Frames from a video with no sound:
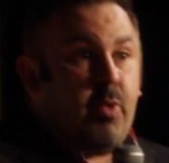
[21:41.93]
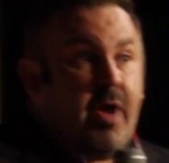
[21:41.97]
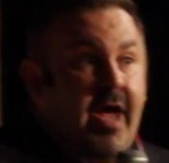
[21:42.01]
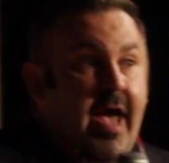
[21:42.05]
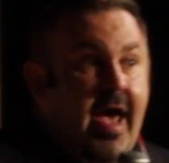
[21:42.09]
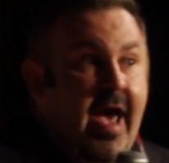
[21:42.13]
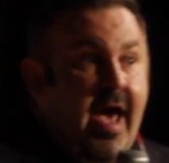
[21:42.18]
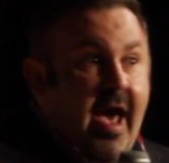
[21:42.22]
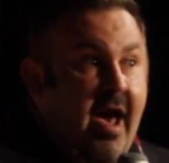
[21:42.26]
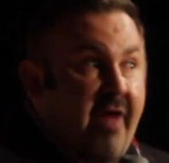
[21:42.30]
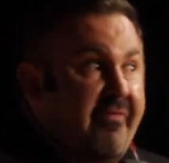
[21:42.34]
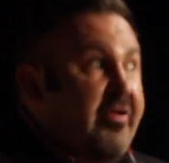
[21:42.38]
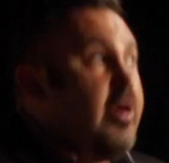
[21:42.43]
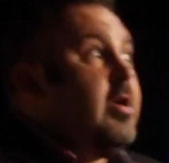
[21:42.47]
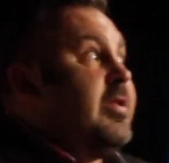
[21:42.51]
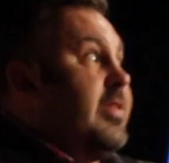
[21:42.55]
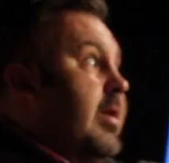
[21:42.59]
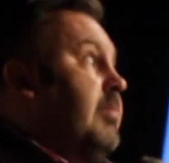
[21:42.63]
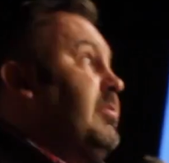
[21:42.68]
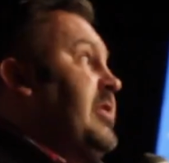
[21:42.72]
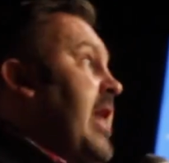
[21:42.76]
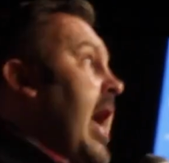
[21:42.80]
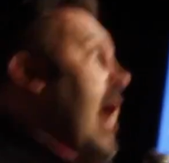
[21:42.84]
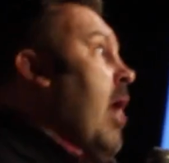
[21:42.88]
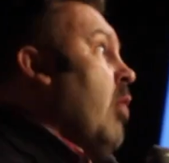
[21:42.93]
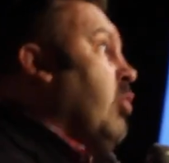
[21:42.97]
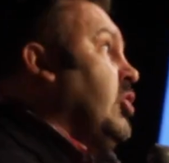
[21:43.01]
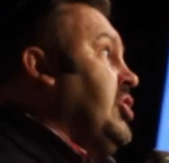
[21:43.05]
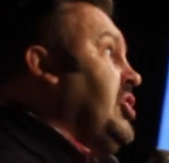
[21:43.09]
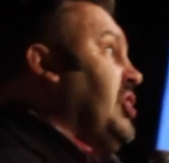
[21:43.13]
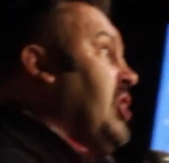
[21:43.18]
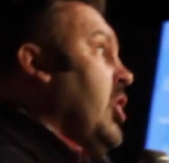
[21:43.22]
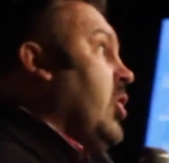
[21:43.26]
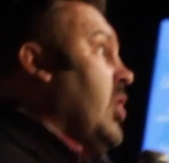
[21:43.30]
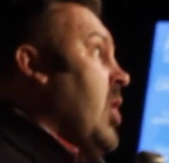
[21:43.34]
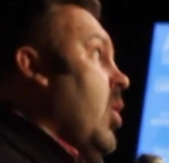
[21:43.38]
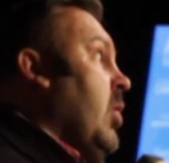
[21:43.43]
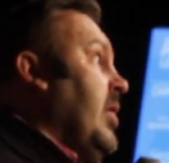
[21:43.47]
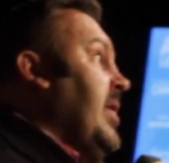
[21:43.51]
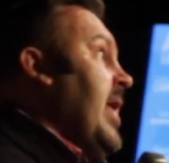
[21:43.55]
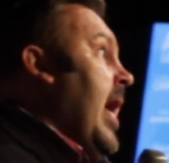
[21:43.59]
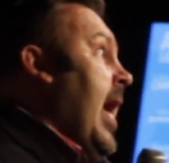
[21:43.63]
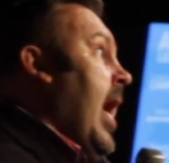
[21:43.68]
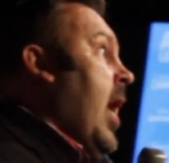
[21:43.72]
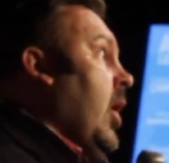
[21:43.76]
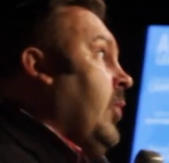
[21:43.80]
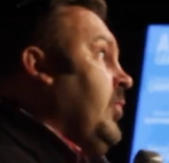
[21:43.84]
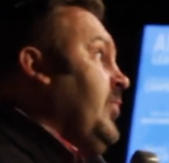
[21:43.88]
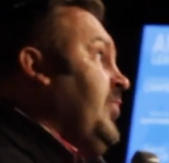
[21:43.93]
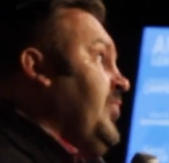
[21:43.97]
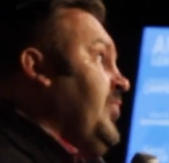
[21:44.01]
we have. Them towers still going down.